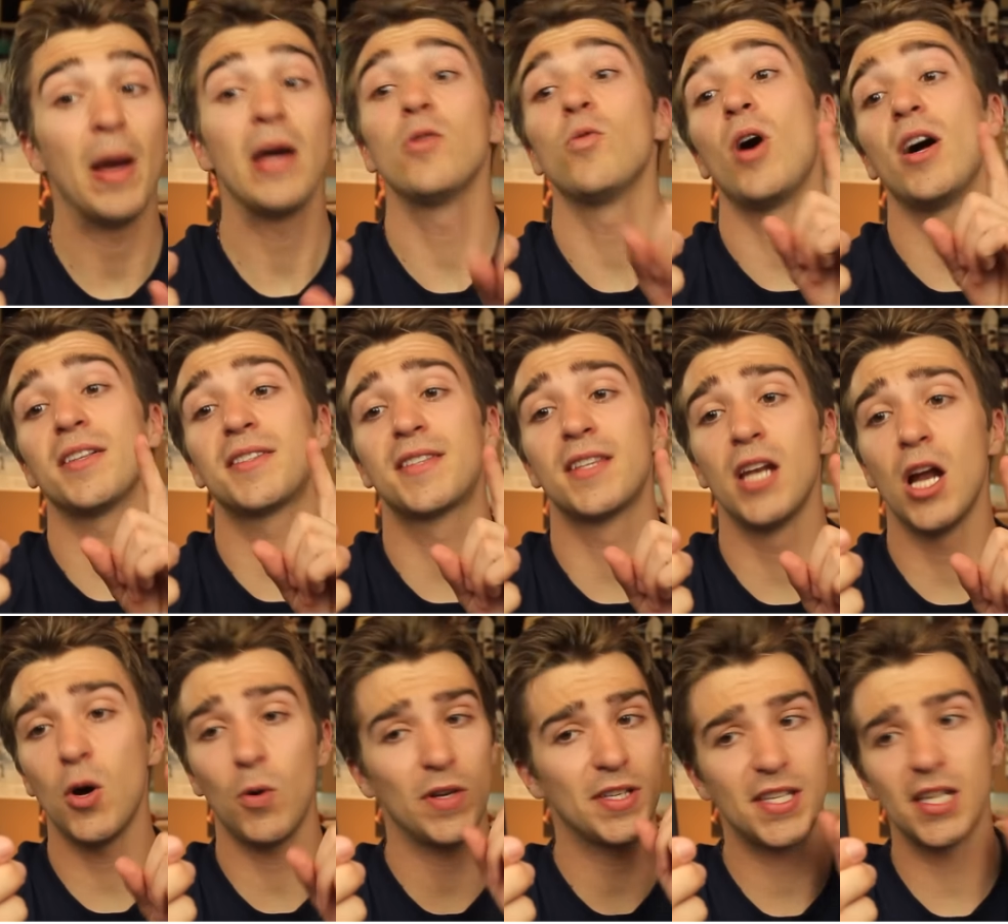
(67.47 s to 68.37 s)
Ben wants to
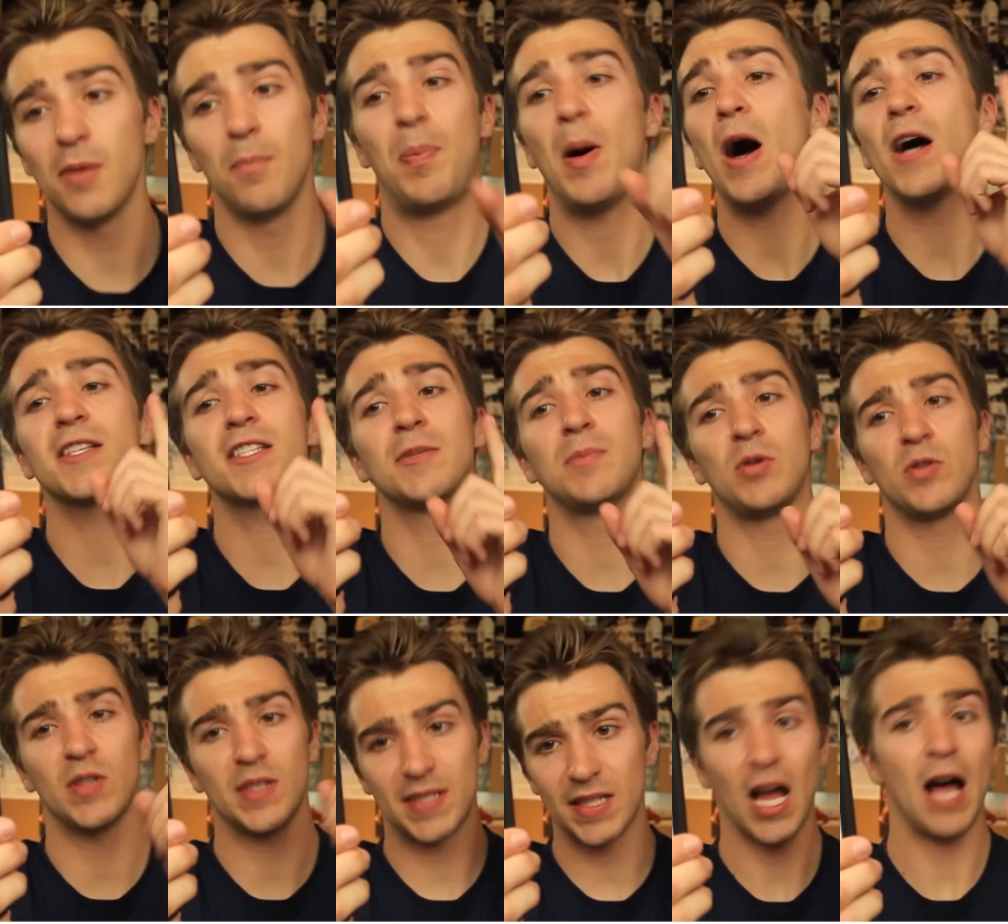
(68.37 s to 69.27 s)
know, is it
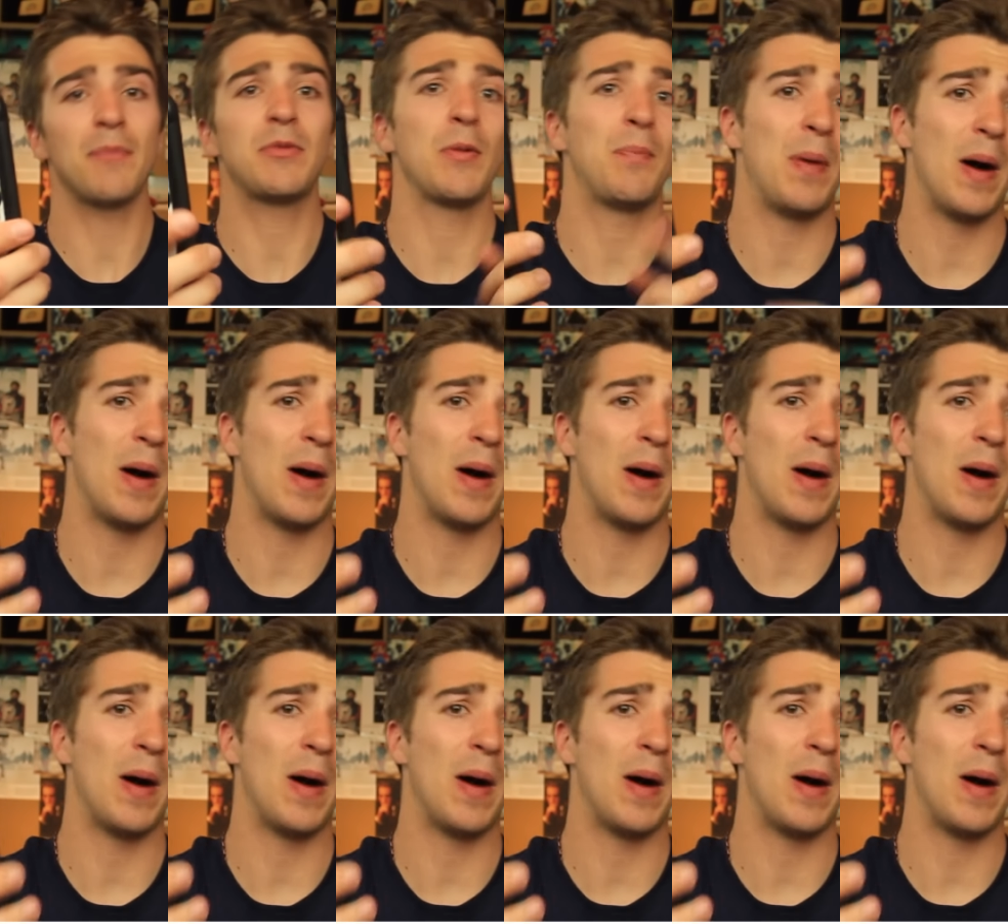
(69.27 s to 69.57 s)
impossible to stop the